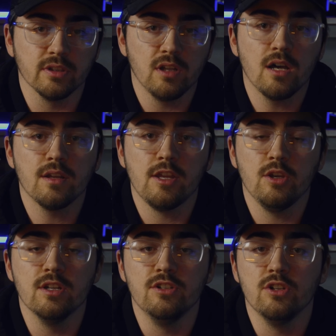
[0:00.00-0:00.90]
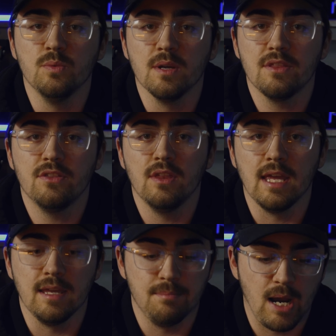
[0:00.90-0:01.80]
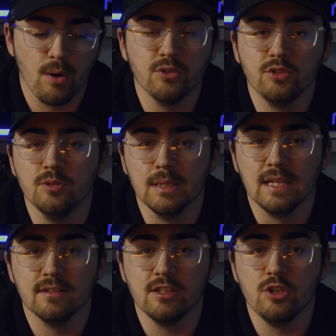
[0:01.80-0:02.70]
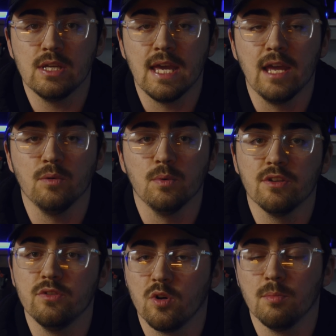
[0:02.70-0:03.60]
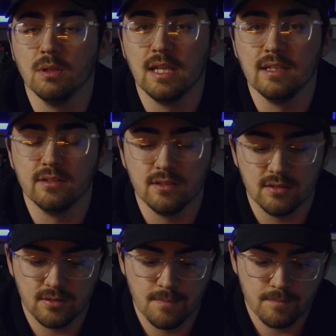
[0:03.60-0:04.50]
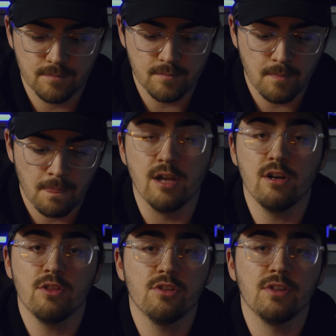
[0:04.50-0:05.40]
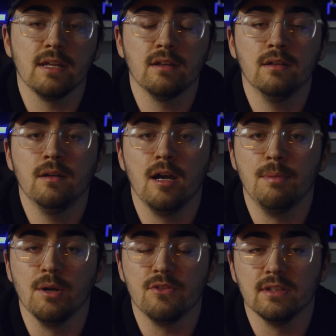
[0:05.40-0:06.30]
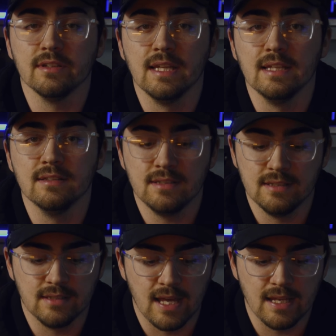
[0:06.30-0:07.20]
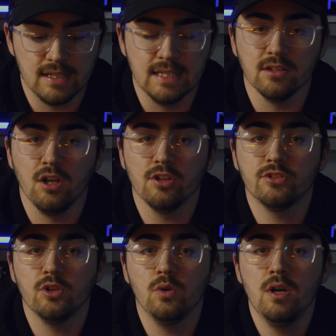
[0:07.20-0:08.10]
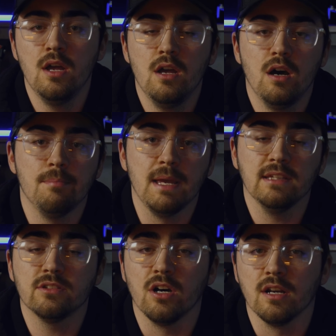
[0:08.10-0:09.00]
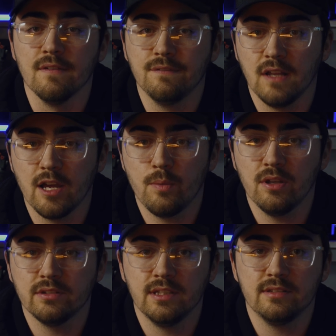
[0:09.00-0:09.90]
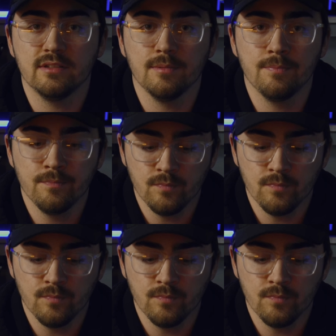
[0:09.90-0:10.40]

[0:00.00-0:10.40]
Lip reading: lot that you can do with a power zoom lens that you can't with normal lenses. Another thing about this lens is that it's also based on a flywheel system,